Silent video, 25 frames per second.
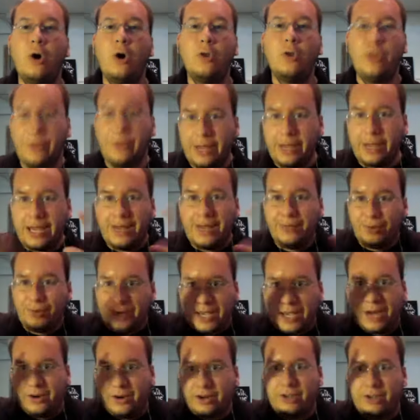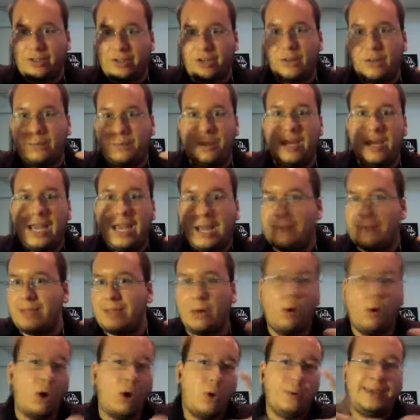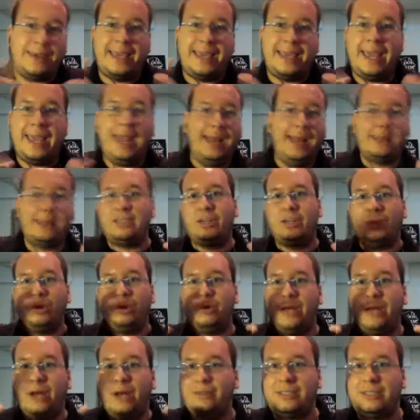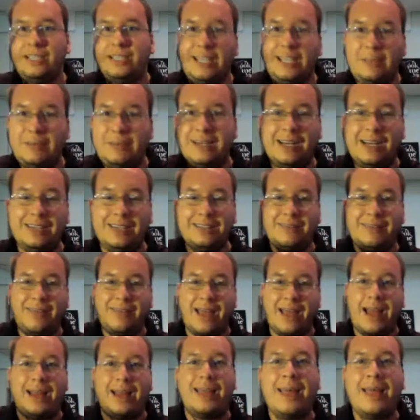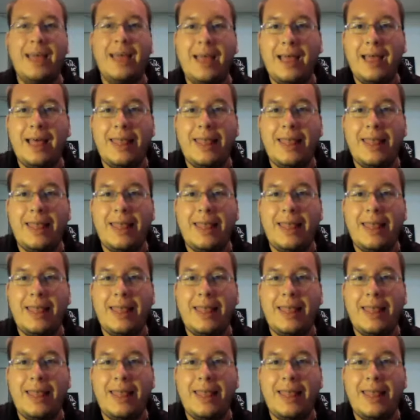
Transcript: oh, the evil carriers are to blame, that, oh, we can't include LTE because of that